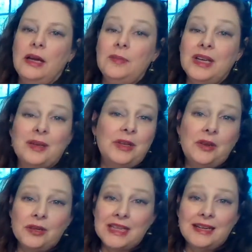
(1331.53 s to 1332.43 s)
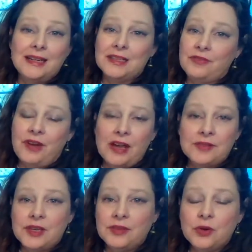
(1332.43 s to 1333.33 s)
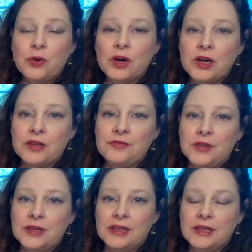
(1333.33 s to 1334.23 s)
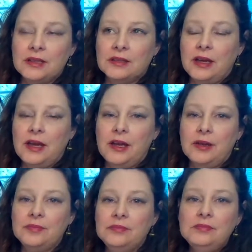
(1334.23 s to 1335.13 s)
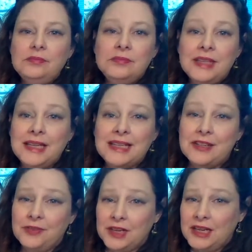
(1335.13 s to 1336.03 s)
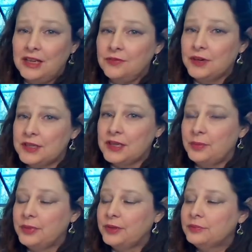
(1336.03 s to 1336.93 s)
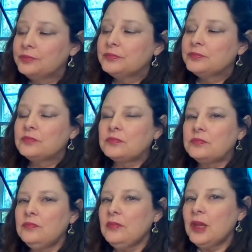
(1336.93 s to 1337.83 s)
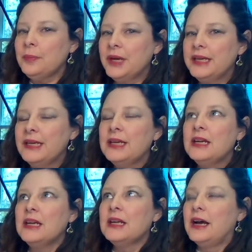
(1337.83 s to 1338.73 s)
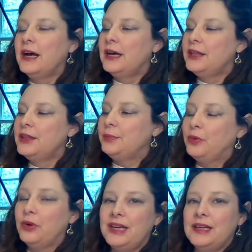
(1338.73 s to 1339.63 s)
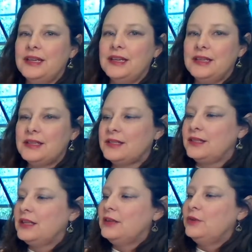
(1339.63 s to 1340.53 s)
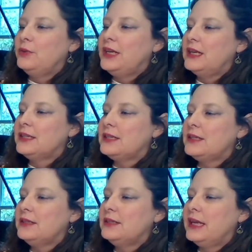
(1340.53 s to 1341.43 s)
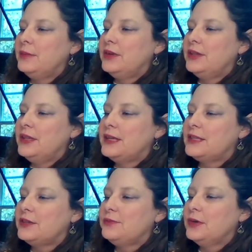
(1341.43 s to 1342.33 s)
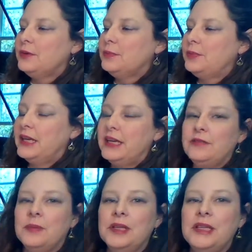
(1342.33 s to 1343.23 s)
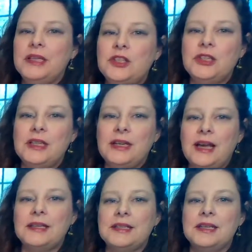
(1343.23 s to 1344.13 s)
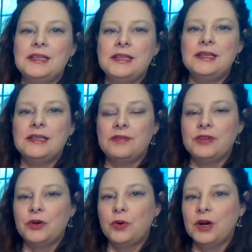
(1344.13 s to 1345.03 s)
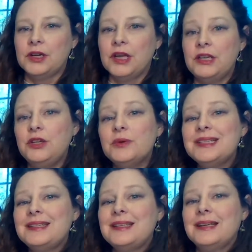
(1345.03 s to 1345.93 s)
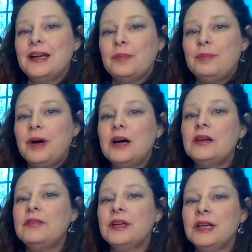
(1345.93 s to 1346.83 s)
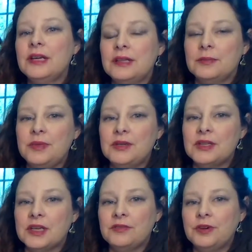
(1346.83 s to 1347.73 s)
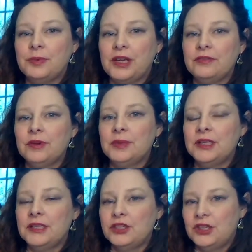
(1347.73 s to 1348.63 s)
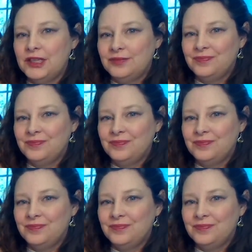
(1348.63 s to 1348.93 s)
It can be notated as a 5-7 chord if you're in a different key, for example. But the point is, we can still label this, if we're playing from a lead sheet, as a C7 chord, and you would see it above the music if you're playing from a lead sheet.